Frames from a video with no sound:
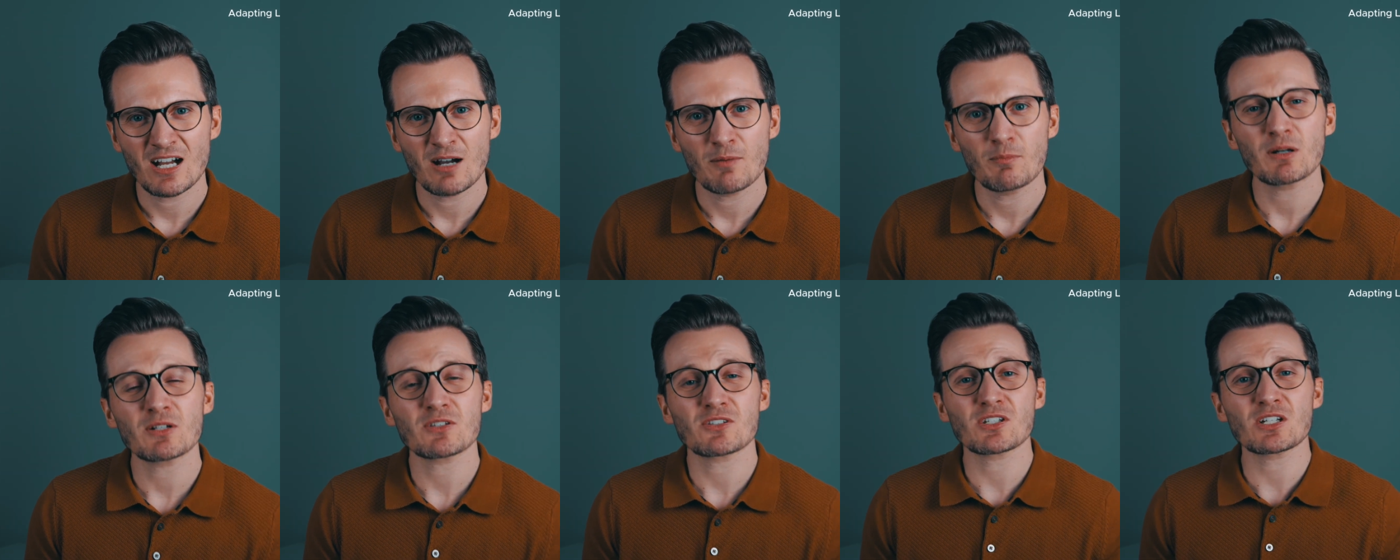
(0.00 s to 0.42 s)

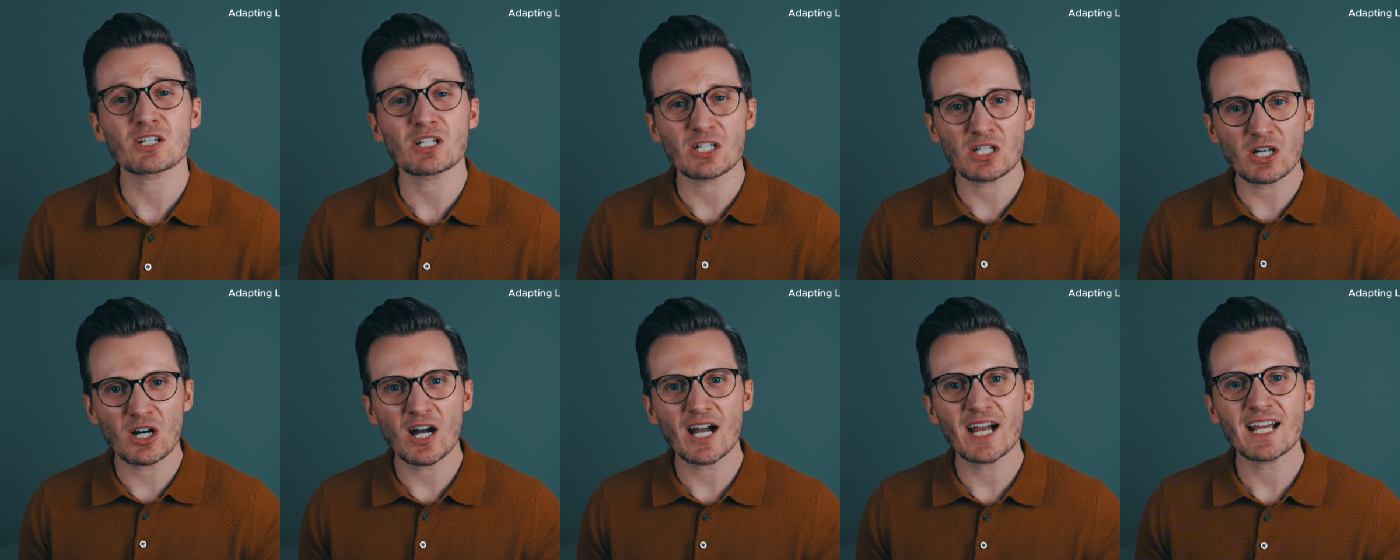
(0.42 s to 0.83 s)
but to
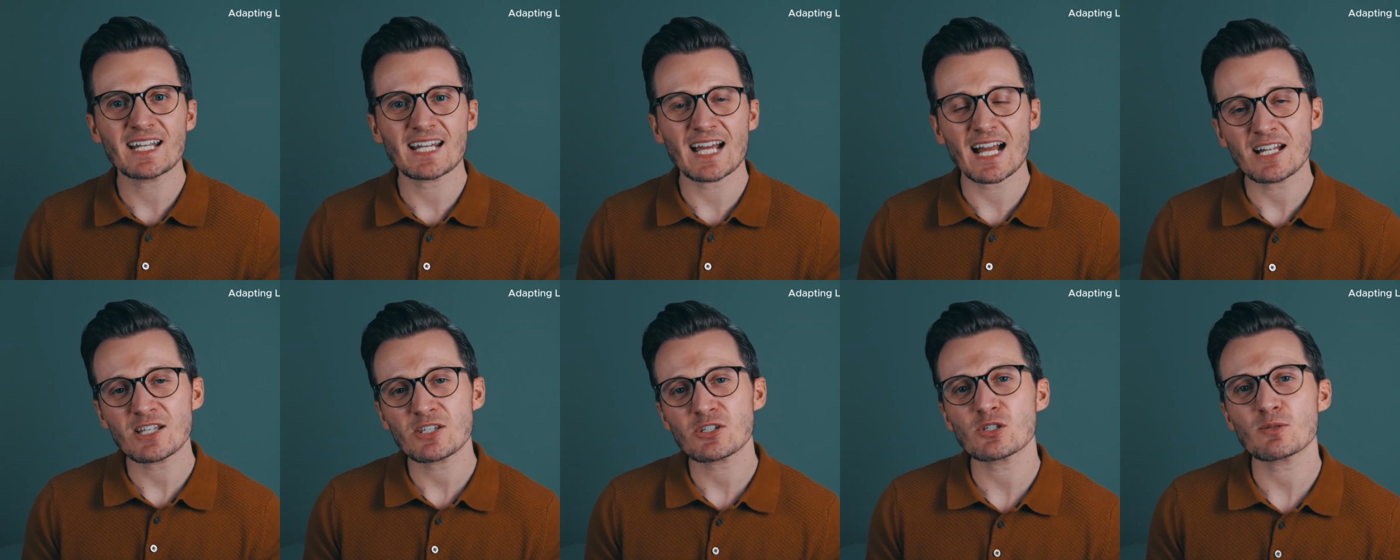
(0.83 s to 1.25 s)
guide
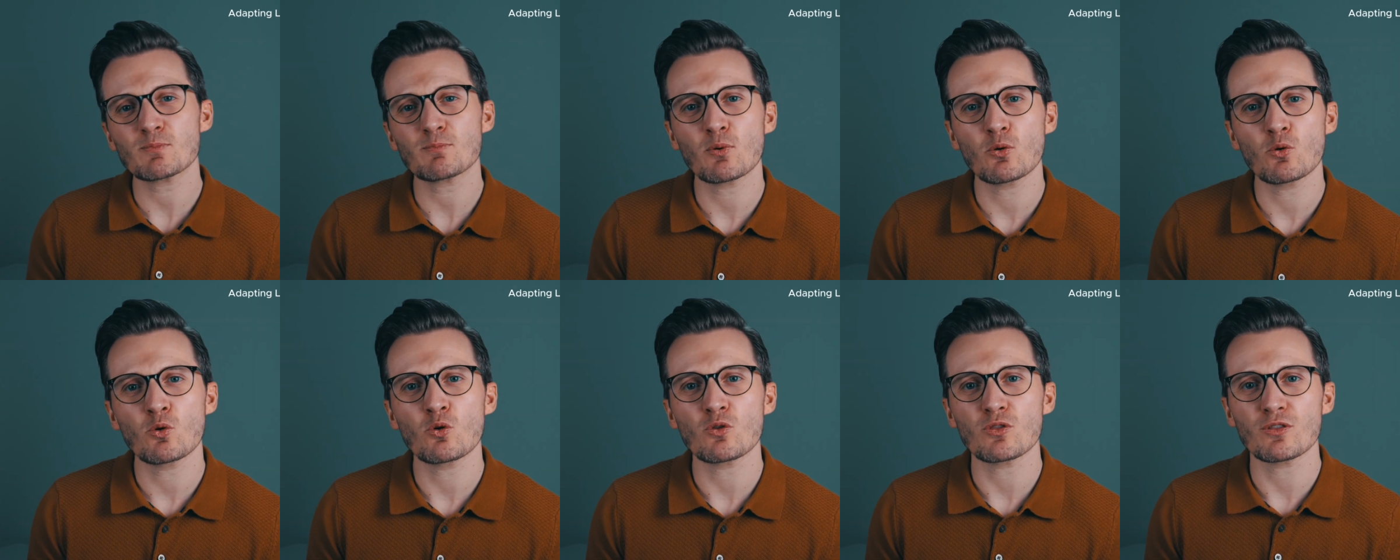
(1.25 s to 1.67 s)
and
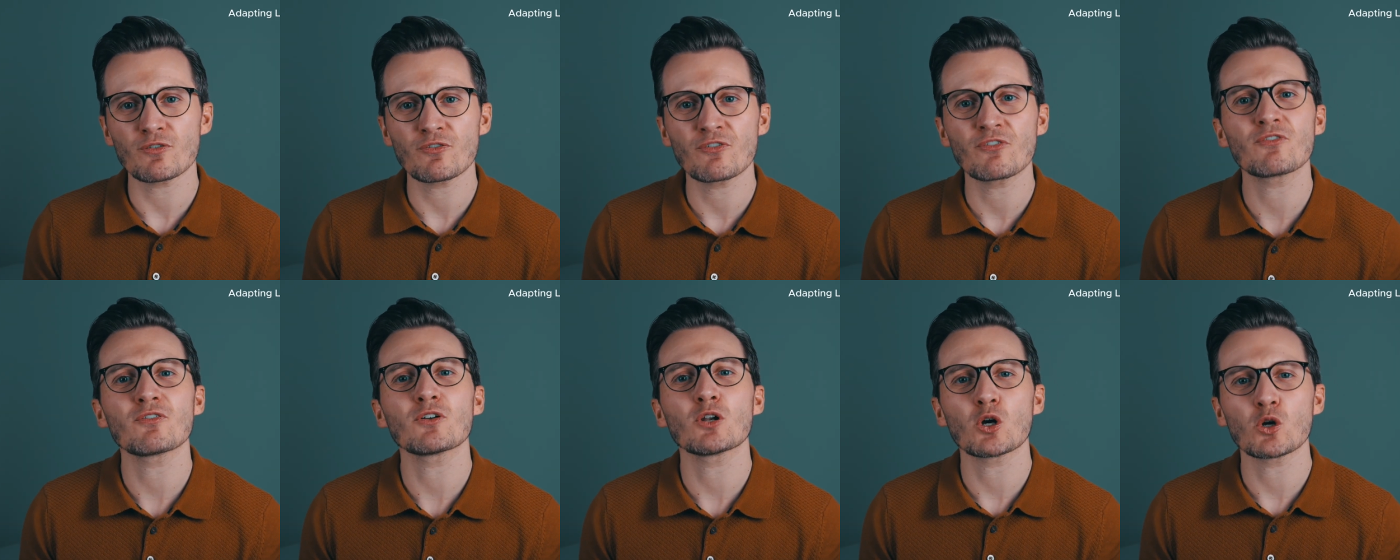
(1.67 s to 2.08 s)
support the
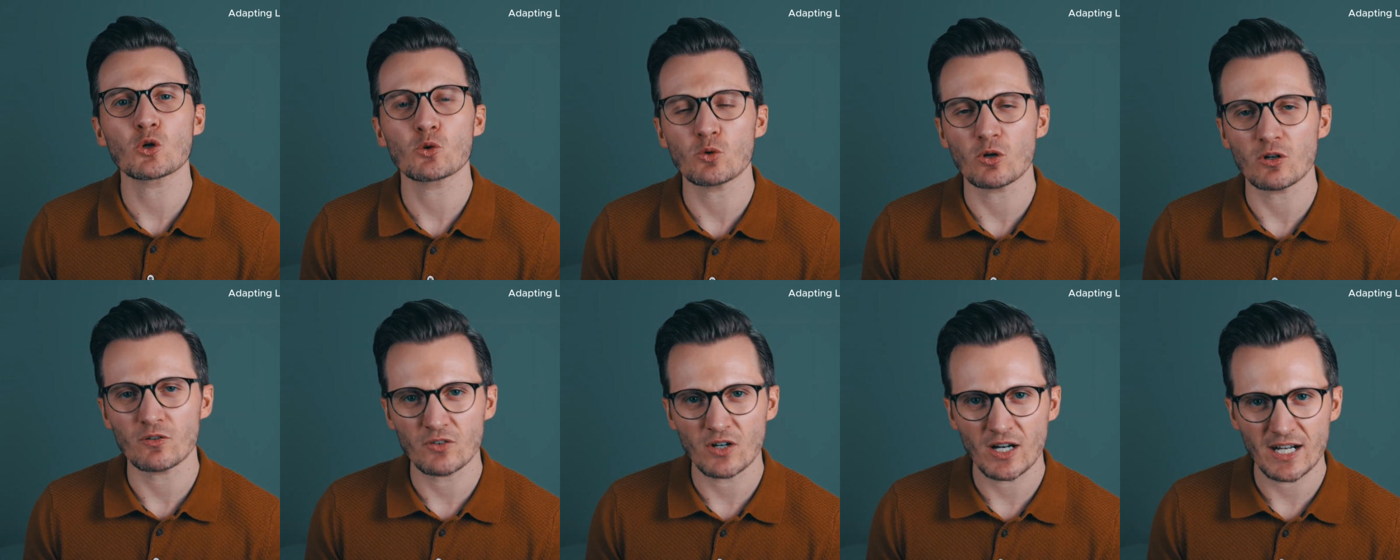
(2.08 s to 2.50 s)

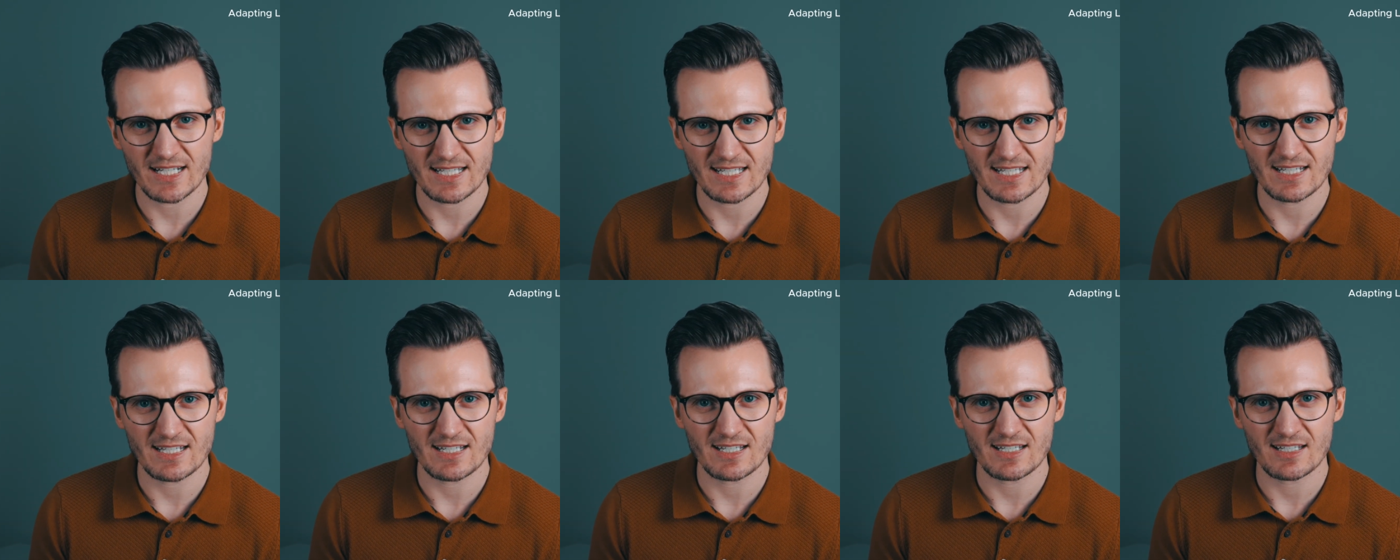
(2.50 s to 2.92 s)
flow of
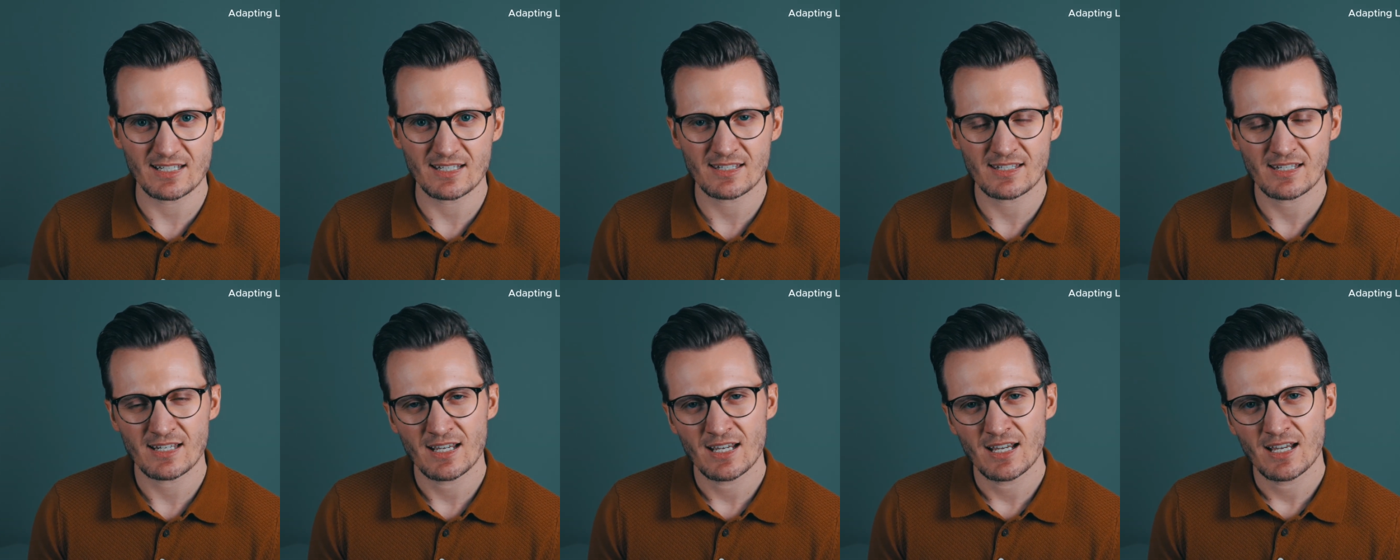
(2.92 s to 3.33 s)

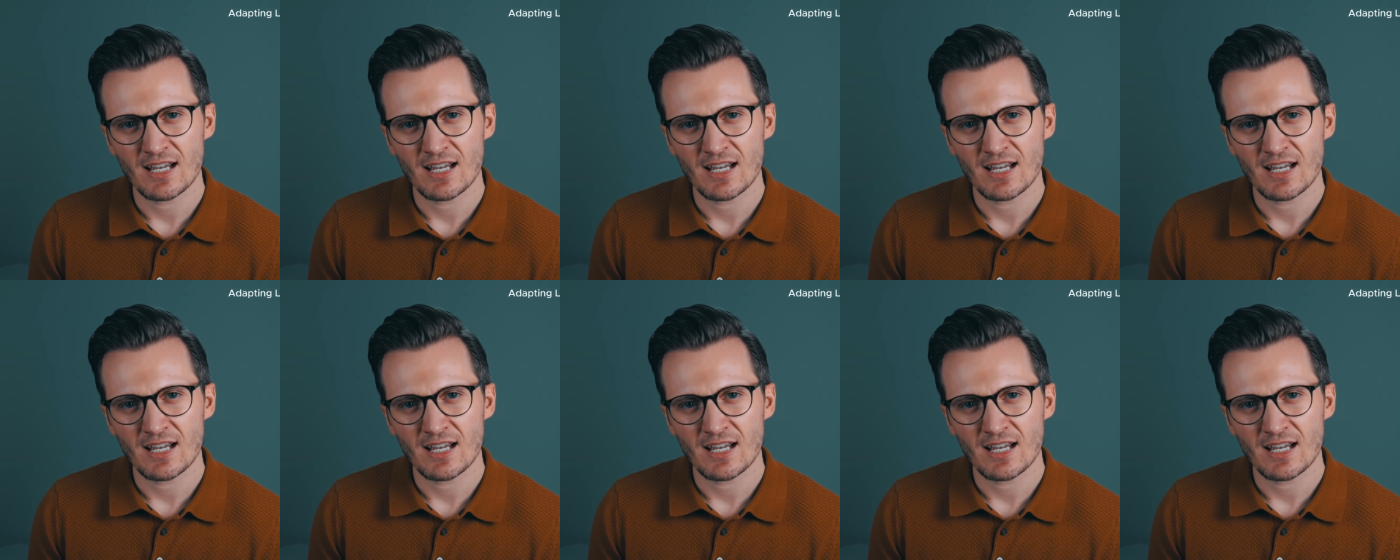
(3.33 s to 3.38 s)
ideas,